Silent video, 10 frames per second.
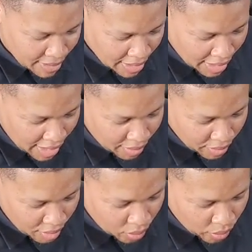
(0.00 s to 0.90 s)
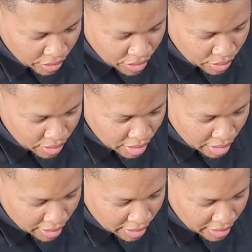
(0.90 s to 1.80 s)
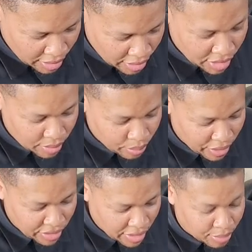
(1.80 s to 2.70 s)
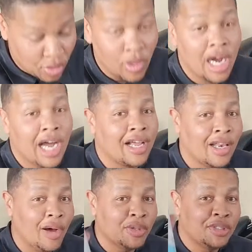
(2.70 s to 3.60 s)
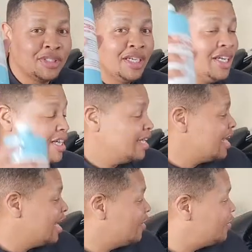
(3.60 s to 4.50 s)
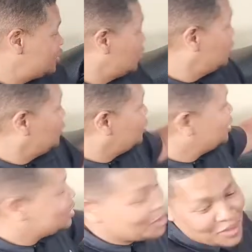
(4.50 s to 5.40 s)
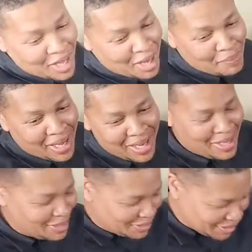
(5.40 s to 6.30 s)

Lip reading: I don't know what you'd call it. Just brings it up to a high gloss. Now, this whole thing back here,